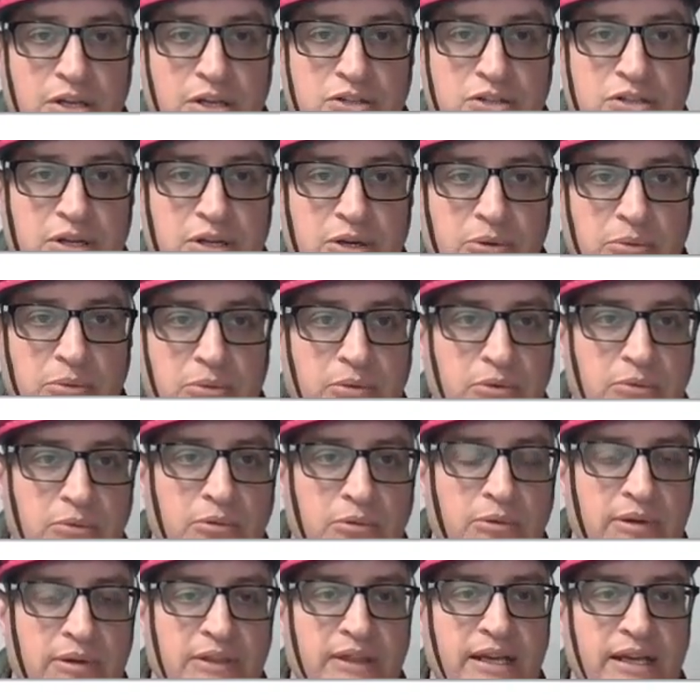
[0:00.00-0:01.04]
So
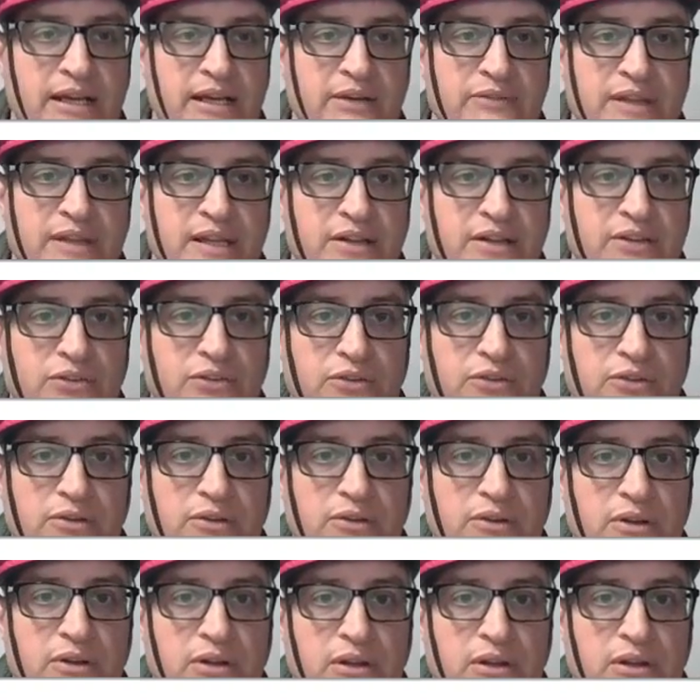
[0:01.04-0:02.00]
when we think of this,